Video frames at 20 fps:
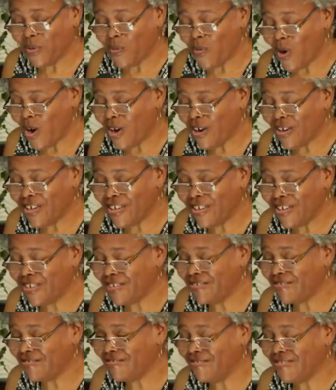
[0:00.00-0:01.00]
walker,
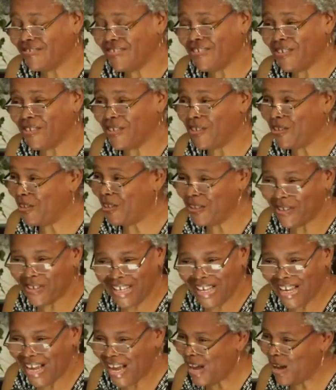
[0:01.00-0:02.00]
or you're
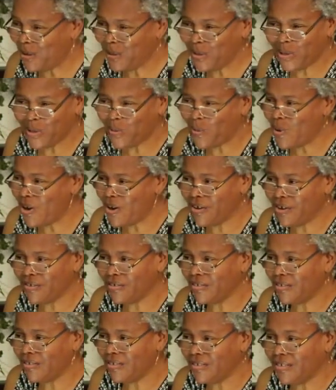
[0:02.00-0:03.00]
learning how to walk,
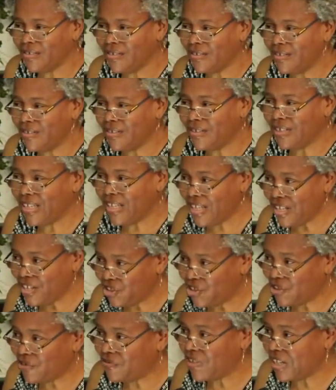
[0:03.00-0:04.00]

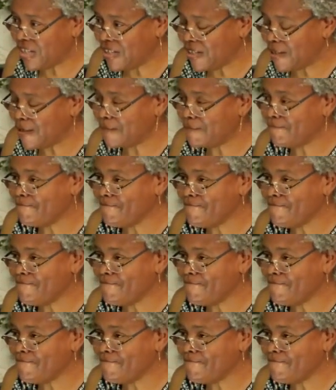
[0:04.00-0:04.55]
each of us,